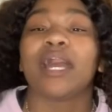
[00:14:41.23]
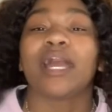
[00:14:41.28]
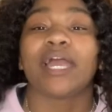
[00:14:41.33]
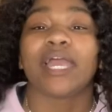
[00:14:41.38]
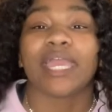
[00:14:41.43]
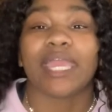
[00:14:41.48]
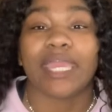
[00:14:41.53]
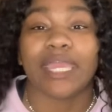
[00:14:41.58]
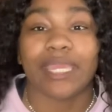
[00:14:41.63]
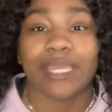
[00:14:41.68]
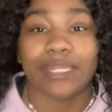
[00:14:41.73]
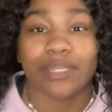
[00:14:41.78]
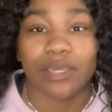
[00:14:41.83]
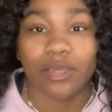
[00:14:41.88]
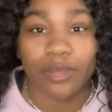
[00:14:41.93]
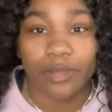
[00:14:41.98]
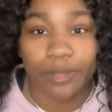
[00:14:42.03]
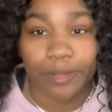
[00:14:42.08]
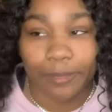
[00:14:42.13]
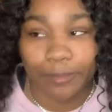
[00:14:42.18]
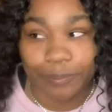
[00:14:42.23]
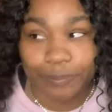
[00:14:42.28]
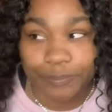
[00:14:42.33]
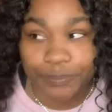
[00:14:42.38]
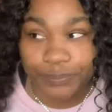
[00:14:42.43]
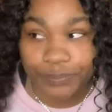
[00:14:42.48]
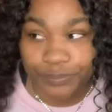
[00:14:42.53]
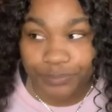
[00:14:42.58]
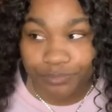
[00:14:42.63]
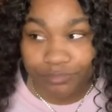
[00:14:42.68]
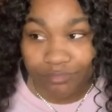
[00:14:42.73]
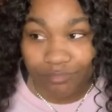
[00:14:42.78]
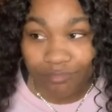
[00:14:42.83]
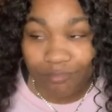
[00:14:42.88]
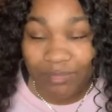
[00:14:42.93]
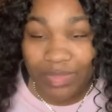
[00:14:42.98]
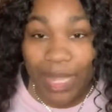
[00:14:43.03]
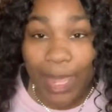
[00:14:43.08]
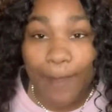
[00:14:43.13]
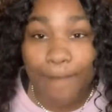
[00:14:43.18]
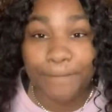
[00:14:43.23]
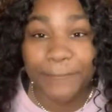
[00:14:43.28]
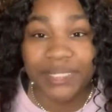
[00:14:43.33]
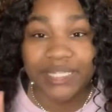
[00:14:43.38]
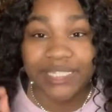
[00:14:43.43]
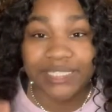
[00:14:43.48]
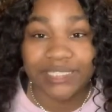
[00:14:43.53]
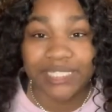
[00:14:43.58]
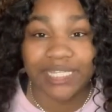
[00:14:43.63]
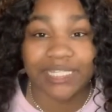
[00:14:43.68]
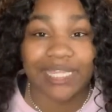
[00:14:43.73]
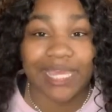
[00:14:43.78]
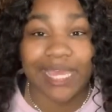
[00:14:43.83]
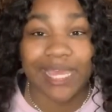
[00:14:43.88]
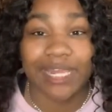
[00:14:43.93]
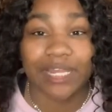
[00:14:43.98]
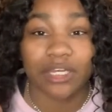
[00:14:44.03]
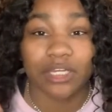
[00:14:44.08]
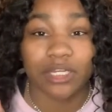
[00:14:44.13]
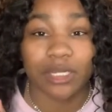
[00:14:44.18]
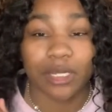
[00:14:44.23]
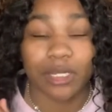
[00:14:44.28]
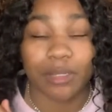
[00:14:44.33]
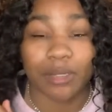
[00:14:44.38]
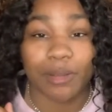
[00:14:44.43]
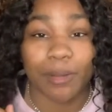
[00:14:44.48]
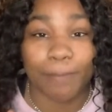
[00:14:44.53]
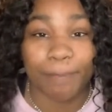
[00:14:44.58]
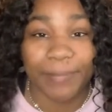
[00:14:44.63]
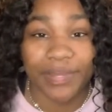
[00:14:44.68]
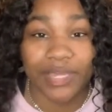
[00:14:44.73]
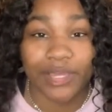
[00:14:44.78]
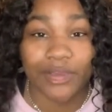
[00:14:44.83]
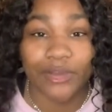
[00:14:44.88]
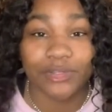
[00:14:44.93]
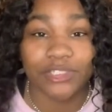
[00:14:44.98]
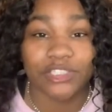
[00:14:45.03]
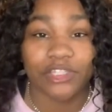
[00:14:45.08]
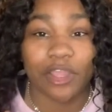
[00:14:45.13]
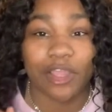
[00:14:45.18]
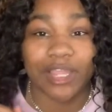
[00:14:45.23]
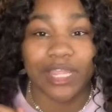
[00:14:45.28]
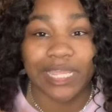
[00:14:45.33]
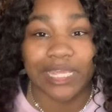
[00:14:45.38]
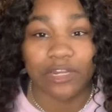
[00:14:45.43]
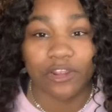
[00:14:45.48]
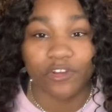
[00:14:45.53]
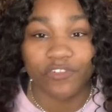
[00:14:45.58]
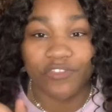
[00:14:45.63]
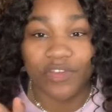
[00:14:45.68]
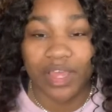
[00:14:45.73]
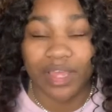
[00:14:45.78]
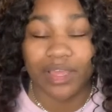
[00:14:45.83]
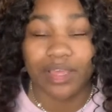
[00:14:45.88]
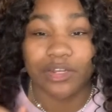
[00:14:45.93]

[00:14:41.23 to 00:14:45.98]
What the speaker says: And please hit that bell so y'all can get notified.